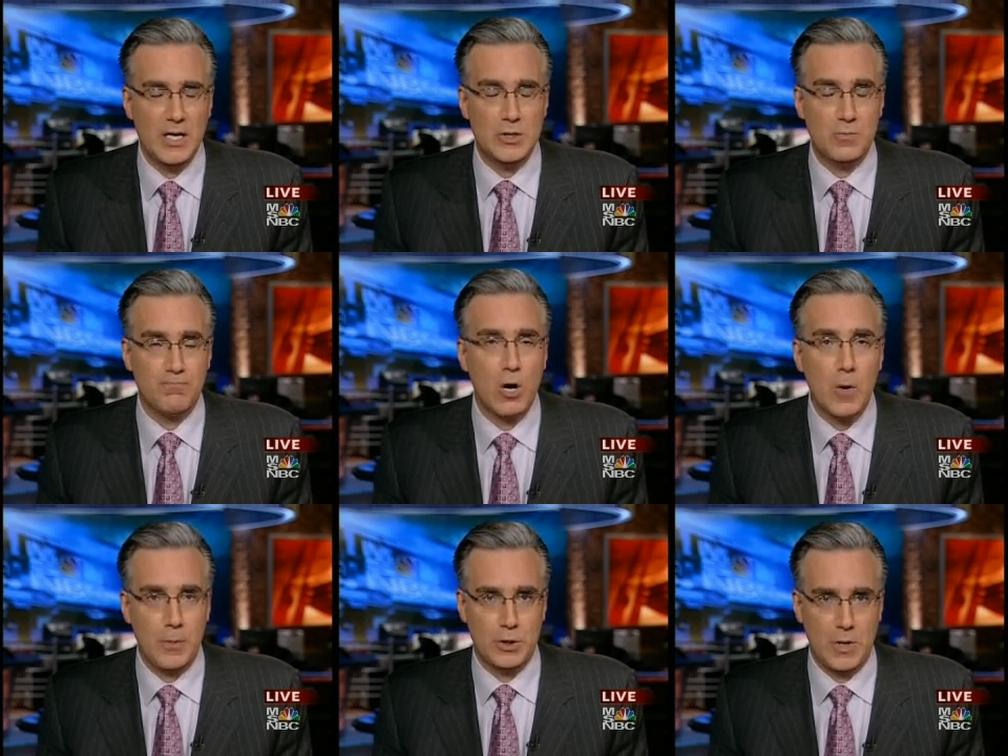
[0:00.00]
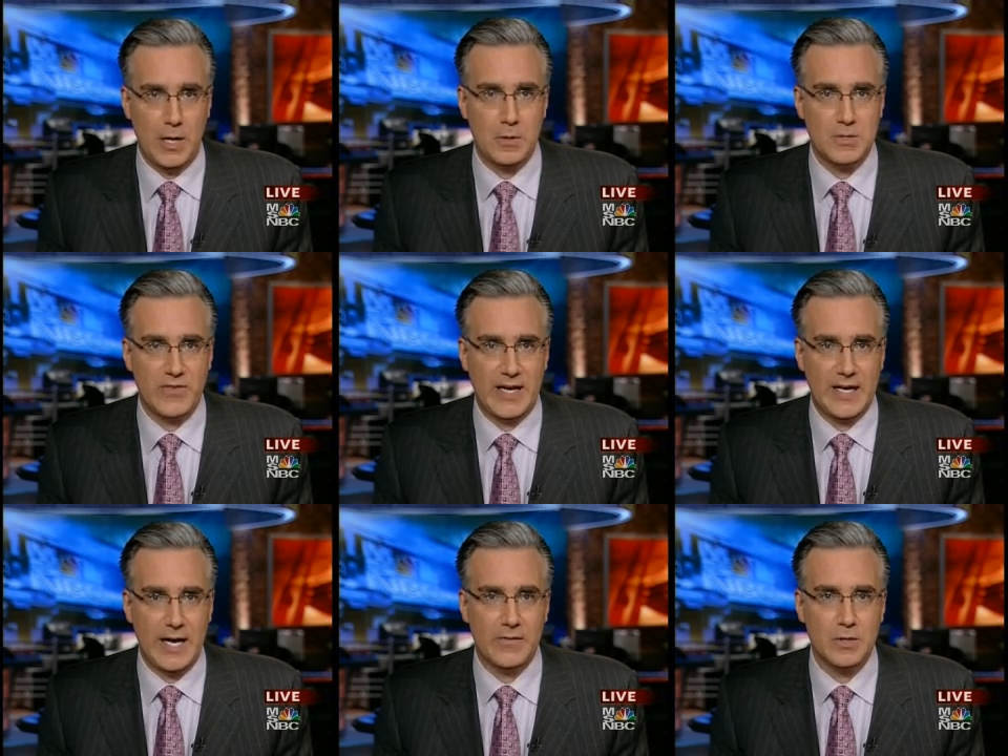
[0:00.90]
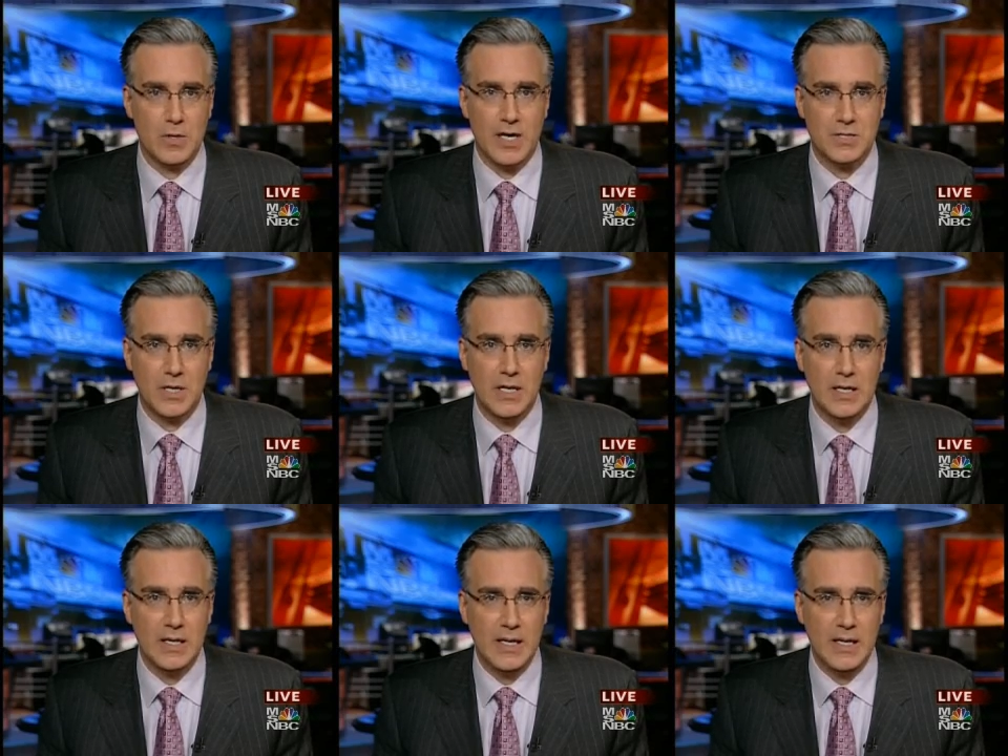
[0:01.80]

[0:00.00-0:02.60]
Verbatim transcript: into perpetrators of that kind of atrocity.